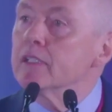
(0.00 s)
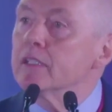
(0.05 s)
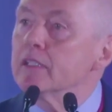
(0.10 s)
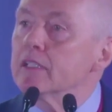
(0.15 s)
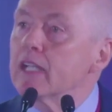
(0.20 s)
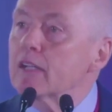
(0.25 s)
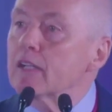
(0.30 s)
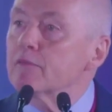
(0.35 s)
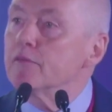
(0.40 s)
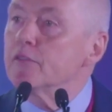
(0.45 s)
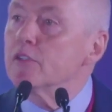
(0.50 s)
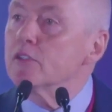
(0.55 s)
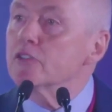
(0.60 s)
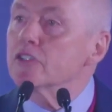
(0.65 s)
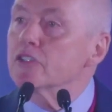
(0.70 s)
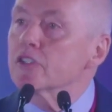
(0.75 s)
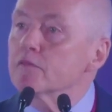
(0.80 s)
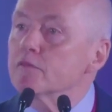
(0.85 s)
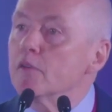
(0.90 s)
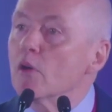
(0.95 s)
that
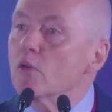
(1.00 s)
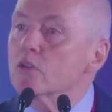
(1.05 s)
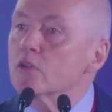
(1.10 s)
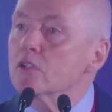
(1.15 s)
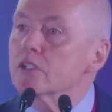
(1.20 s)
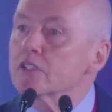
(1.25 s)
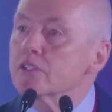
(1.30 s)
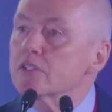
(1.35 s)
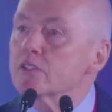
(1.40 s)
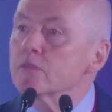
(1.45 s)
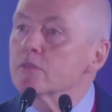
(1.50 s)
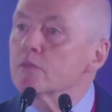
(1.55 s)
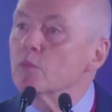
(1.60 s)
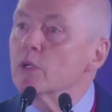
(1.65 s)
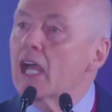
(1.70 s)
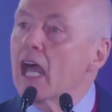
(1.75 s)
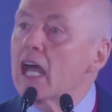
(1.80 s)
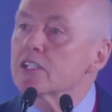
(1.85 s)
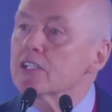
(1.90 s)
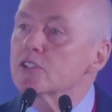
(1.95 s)
future focus,
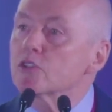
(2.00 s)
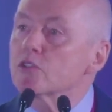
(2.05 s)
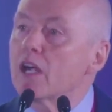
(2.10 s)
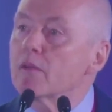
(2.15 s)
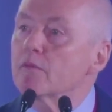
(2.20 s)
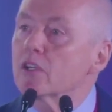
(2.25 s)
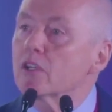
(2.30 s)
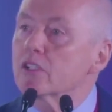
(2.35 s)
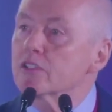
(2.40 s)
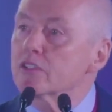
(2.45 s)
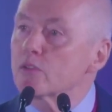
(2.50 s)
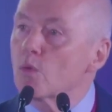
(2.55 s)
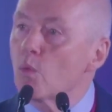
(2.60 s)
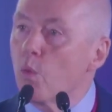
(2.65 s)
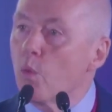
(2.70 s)
we ask travellers